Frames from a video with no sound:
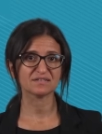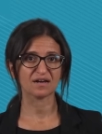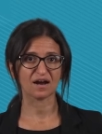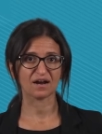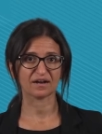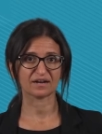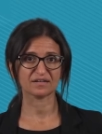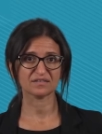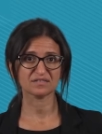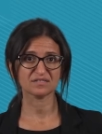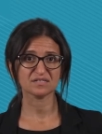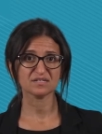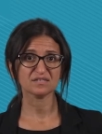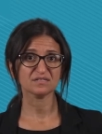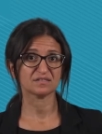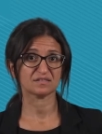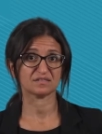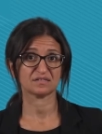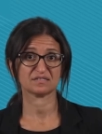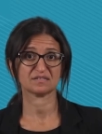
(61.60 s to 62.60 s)
target,
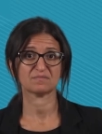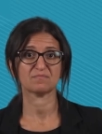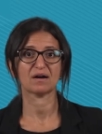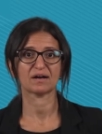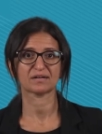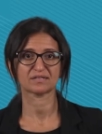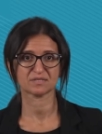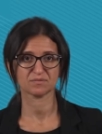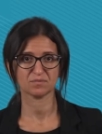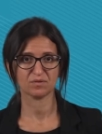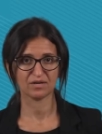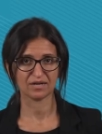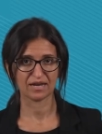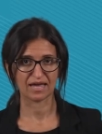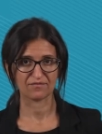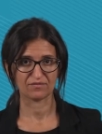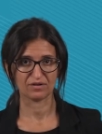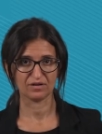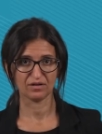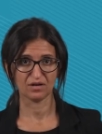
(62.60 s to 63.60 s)
that is the maximum
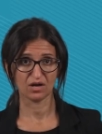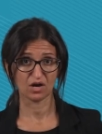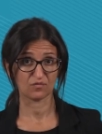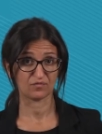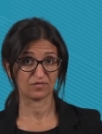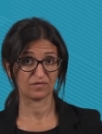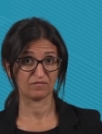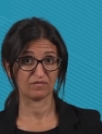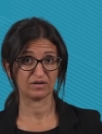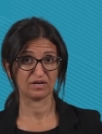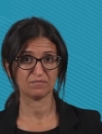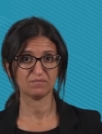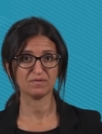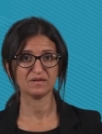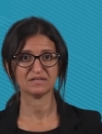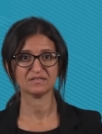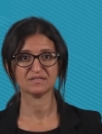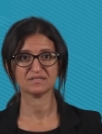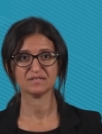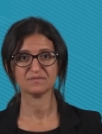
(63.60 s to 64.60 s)
level of
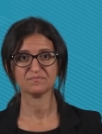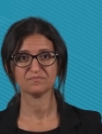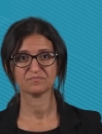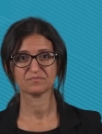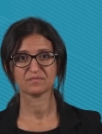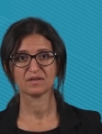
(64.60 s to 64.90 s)
availability,